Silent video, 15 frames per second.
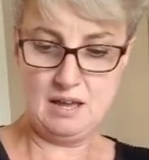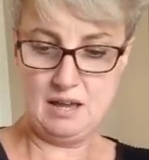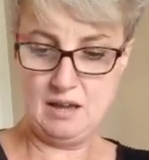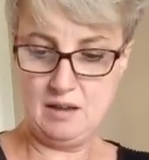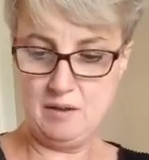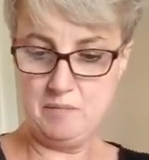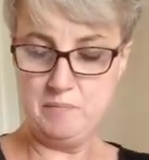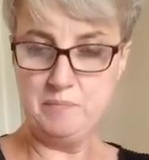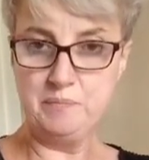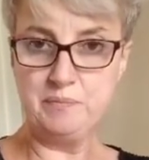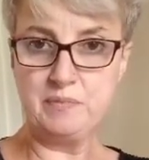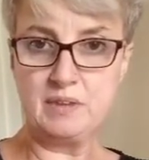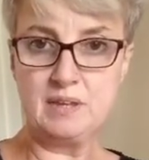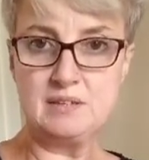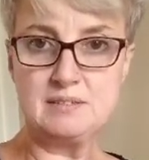
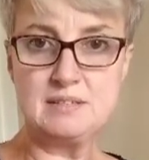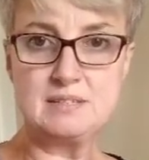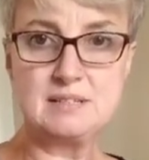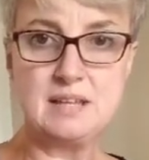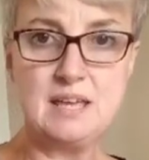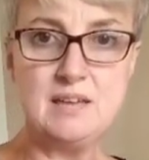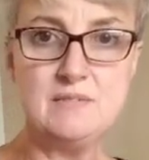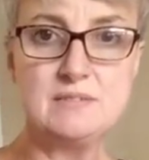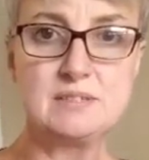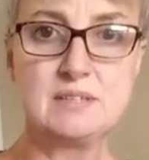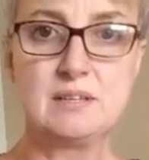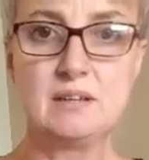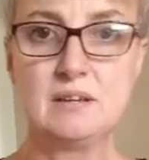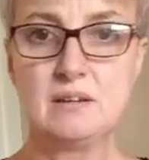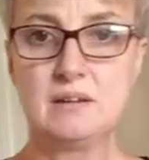because the
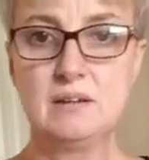sleeves,